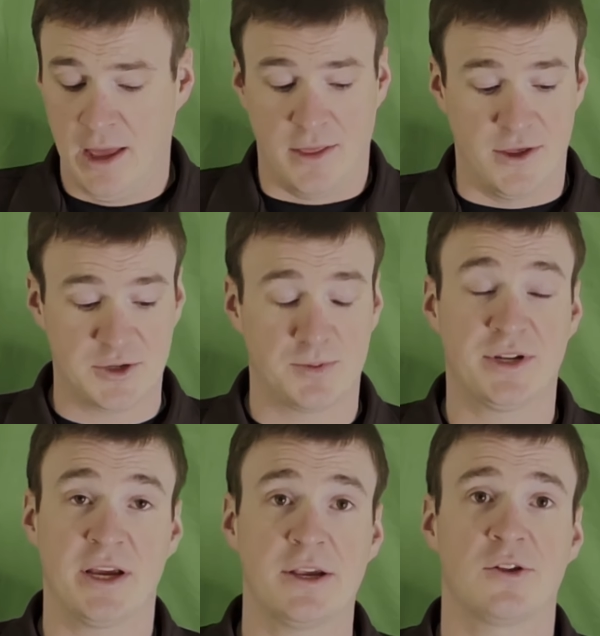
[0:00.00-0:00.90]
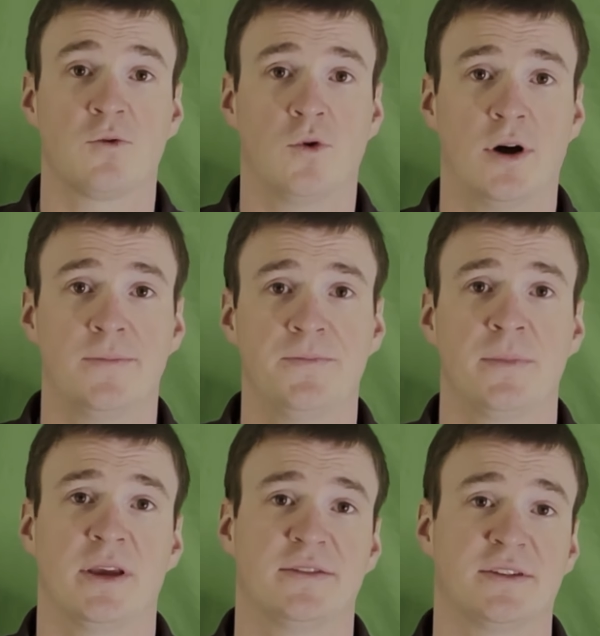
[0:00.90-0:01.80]
This particular
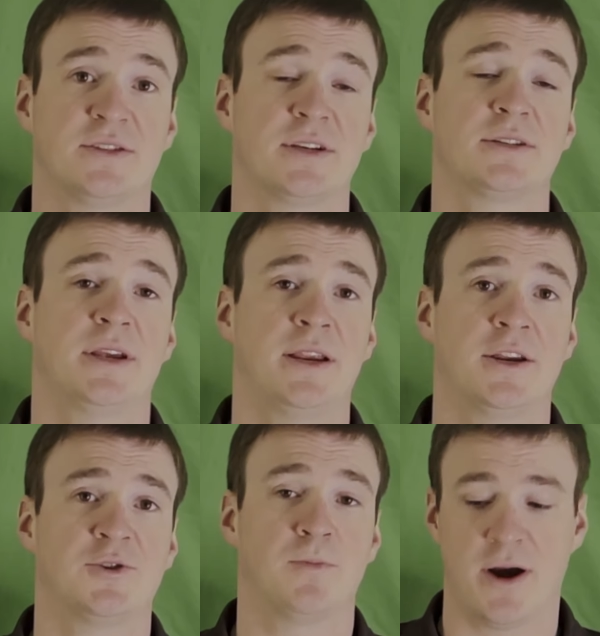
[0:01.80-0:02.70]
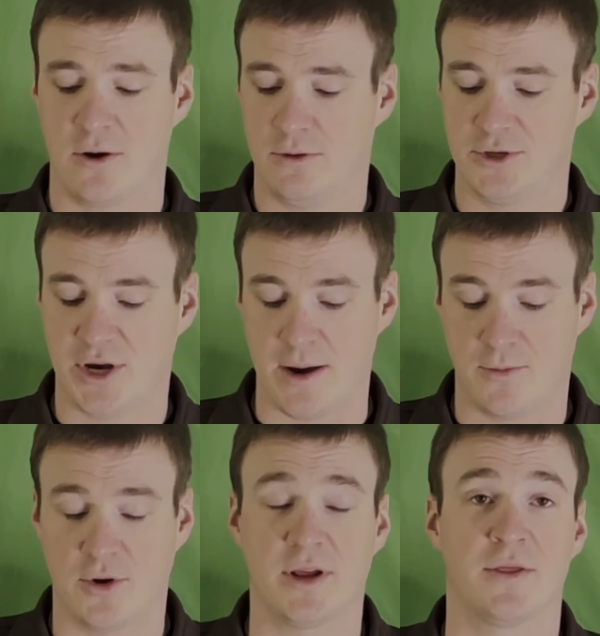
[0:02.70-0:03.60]
one is a 16-inch barrel
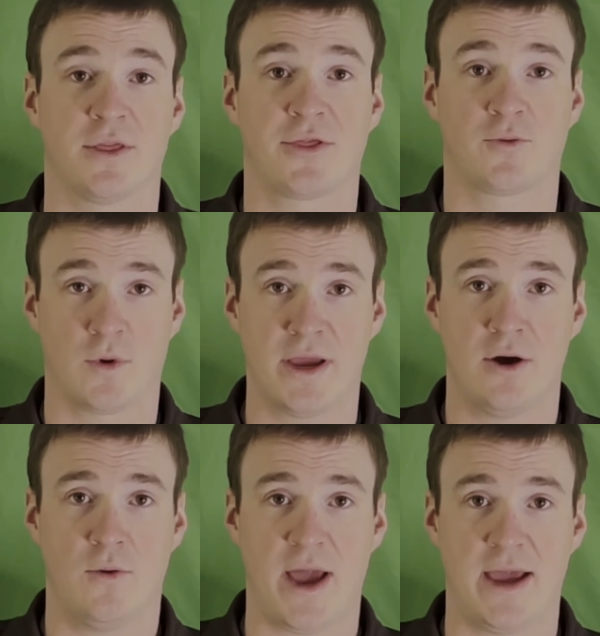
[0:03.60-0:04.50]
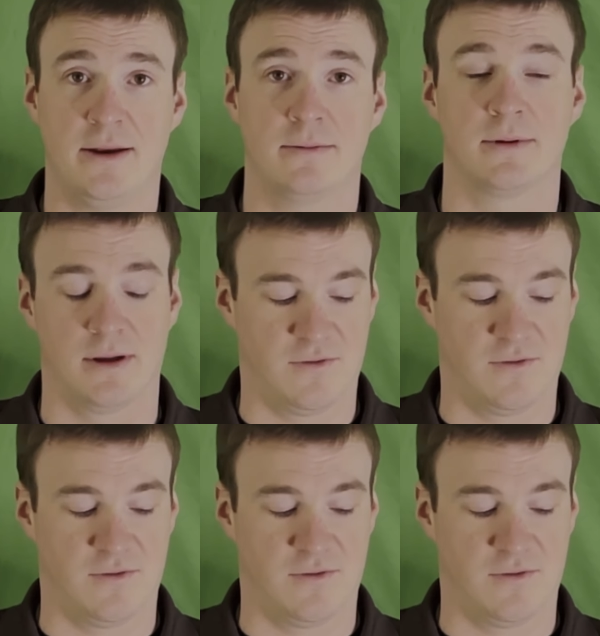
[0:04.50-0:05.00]
chambered in .308,